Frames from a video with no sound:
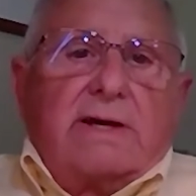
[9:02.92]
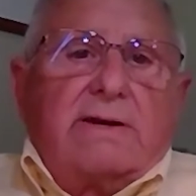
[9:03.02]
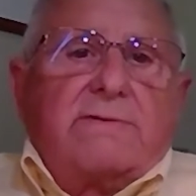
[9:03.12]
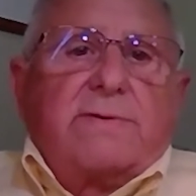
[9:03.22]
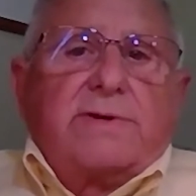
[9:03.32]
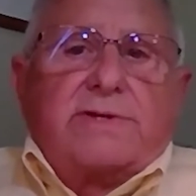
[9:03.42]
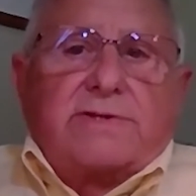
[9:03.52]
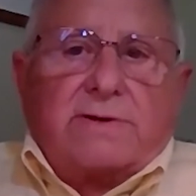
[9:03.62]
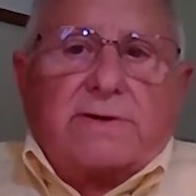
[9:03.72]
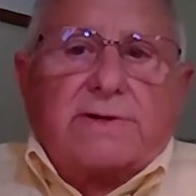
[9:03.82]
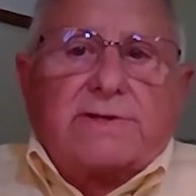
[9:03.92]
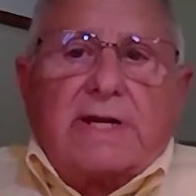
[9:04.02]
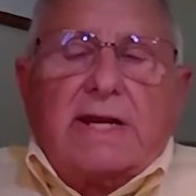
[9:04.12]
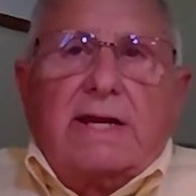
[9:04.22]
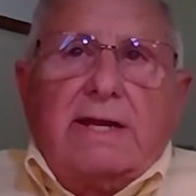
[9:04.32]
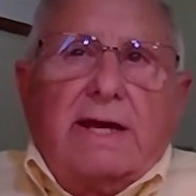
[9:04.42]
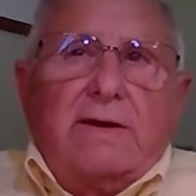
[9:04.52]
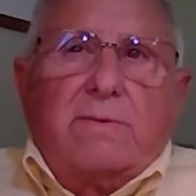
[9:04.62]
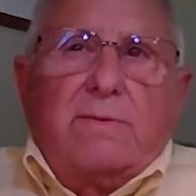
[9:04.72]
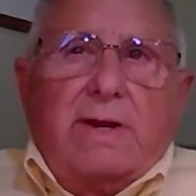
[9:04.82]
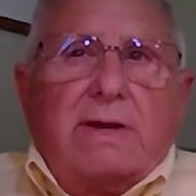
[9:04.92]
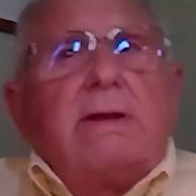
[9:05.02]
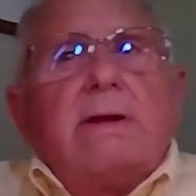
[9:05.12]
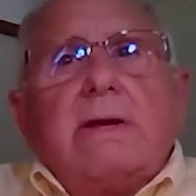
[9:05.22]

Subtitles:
a lot of research, and I don't